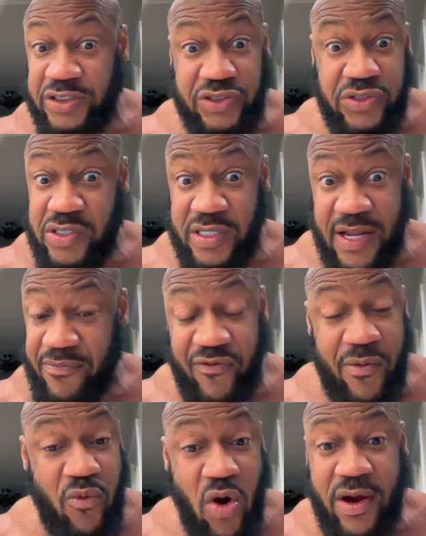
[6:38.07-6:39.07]
And you
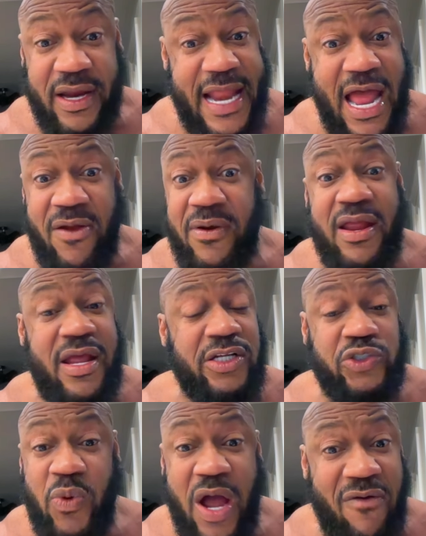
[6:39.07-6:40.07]
from working out
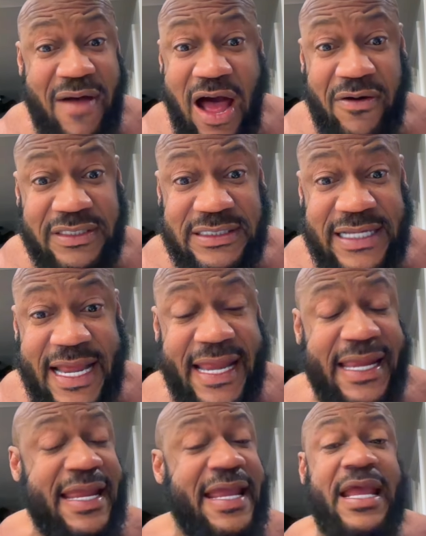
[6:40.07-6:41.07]
twelve hours a
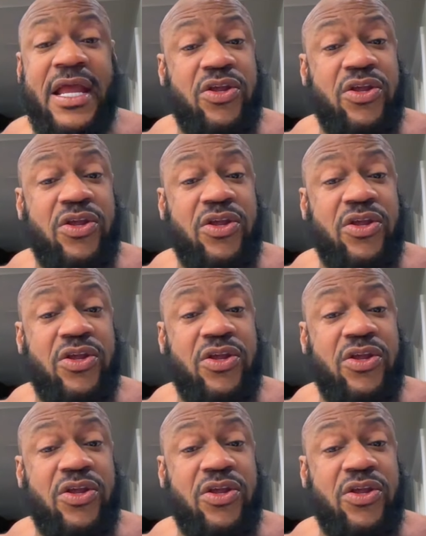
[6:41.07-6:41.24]
day,